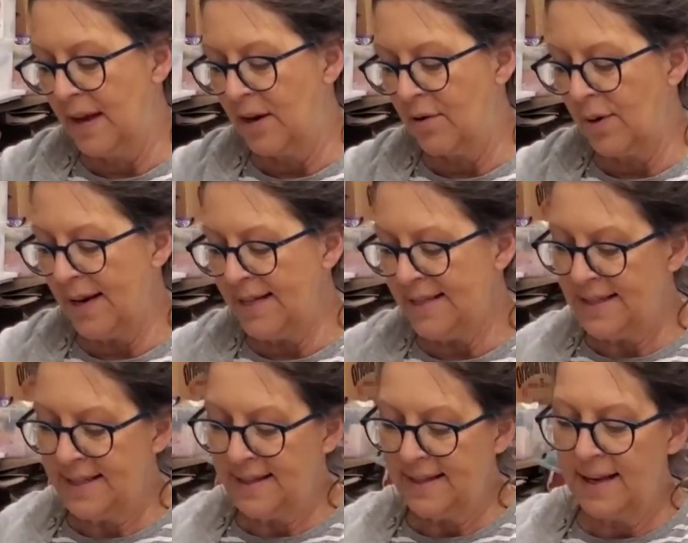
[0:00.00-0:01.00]
rice
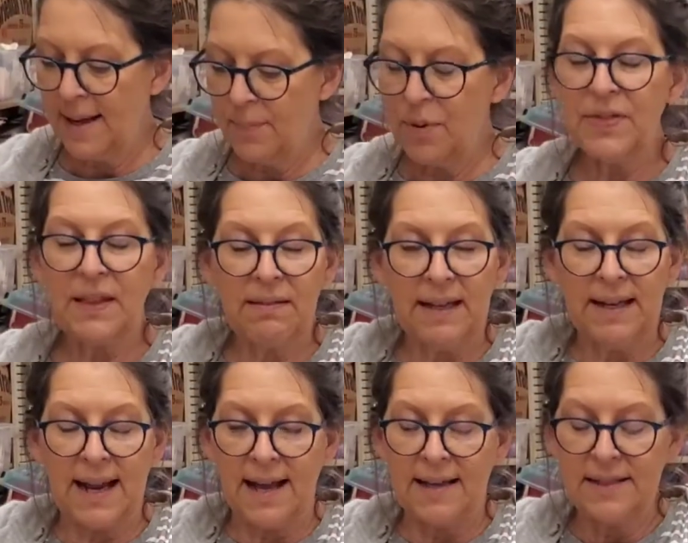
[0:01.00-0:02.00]
in it. I put the lid
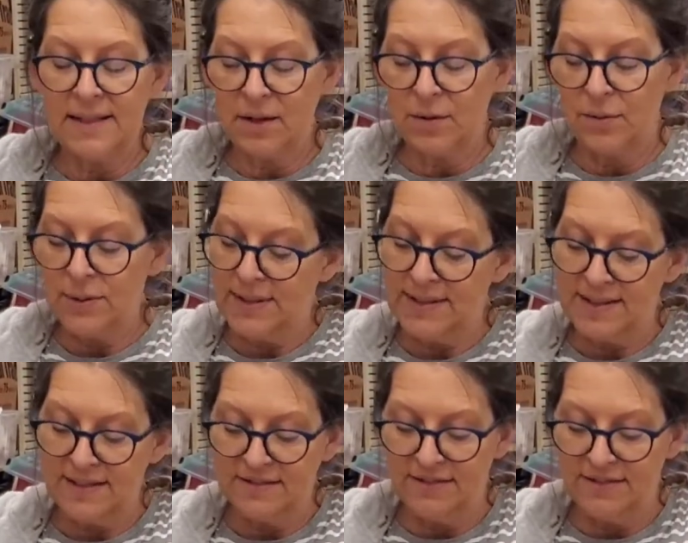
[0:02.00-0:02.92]
on so it doesn't